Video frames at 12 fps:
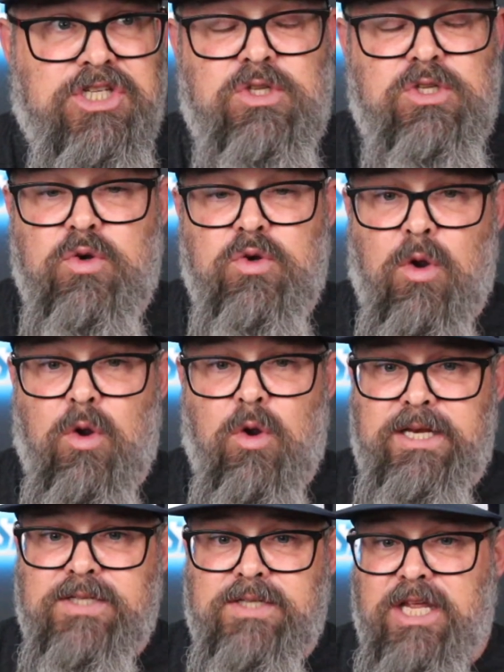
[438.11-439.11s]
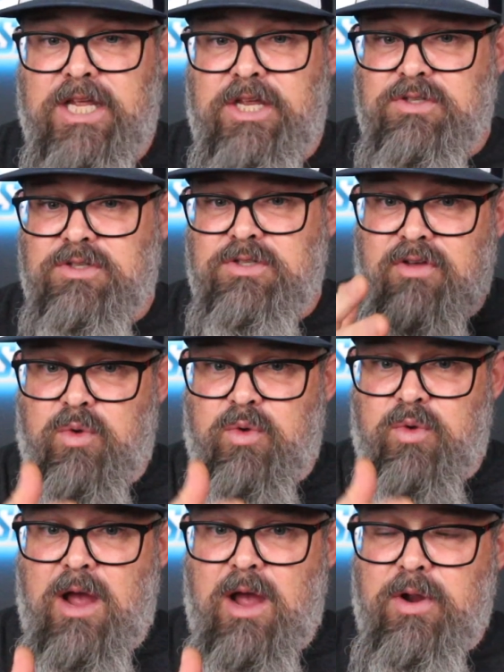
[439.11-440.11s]
normally does. They usually have a
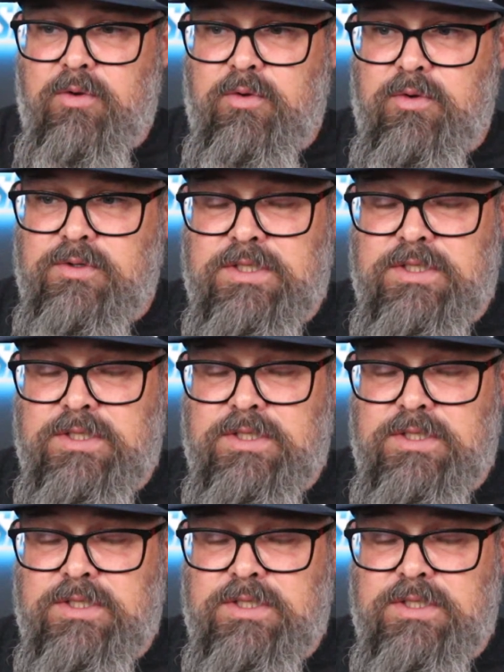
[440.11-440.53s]
3-hour cruise.